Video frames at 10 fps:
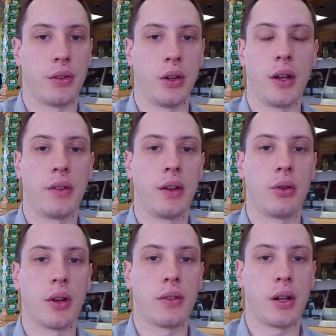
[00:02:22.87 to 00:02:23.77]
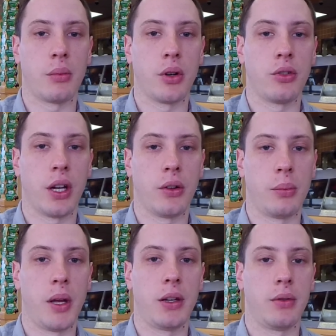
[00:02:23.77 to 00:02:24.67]
until I see grits on a
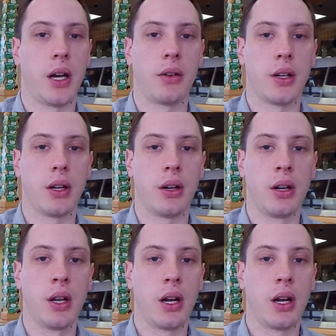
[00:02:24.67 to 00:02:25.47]
Bojangles menu down here,